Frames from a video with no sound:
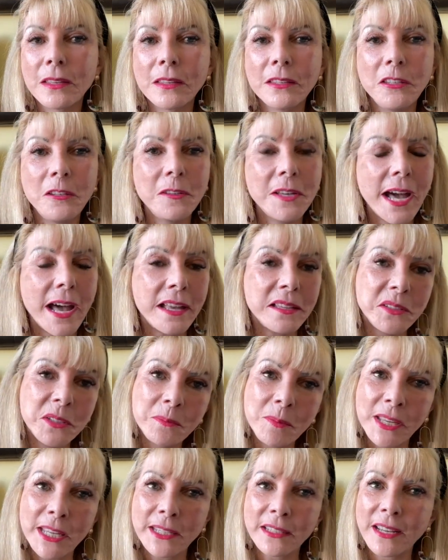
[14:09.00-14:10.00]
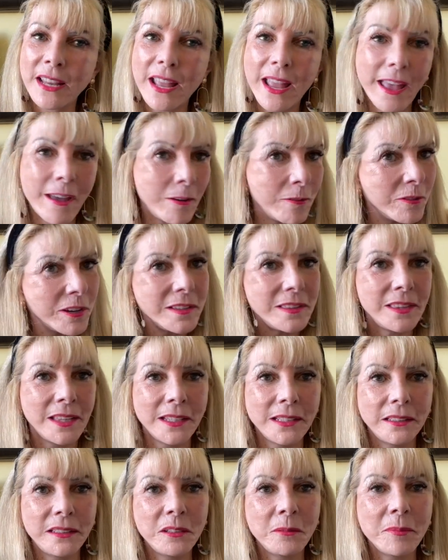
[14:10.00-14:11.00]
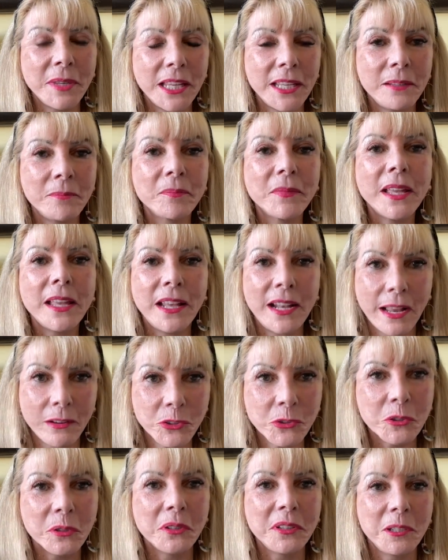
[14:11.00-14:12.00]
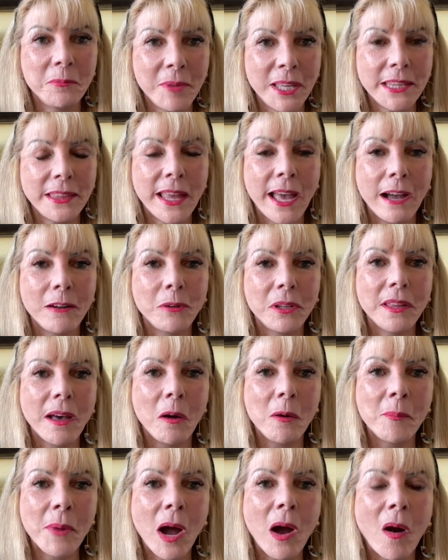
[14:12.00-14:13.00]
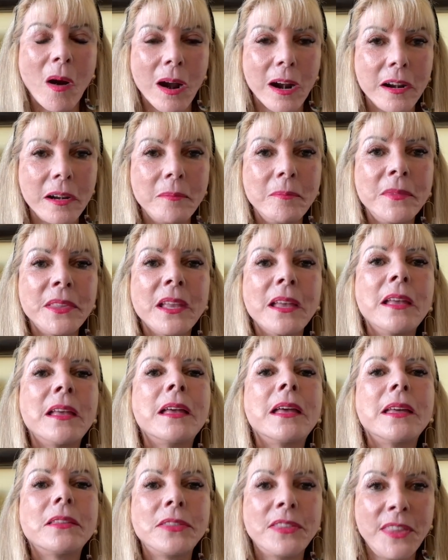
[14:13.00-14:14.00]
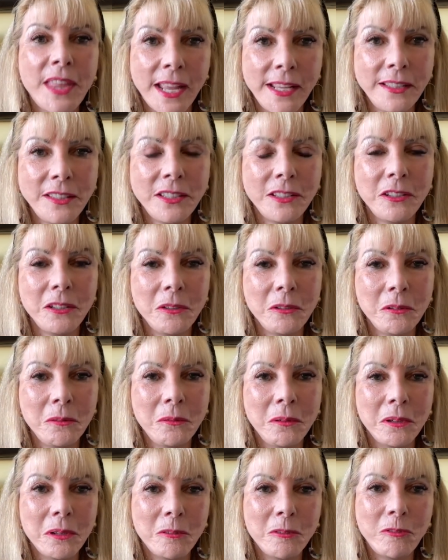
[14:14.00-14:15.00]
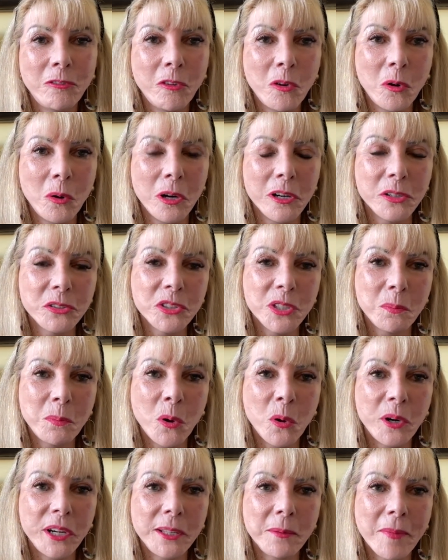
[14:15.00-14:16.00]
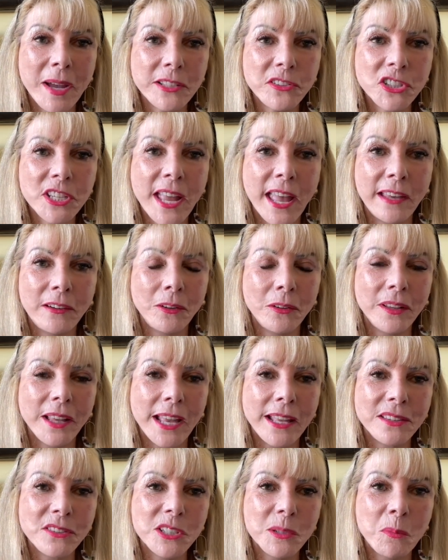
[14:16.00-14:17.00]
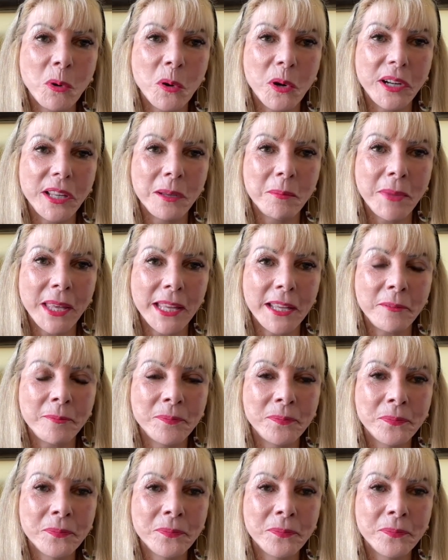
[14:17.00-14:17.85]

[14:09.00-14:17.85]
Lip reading: You guys mean everything to me, and I truly mean that with all my heart. Thank you for supporting my channel and supporting me.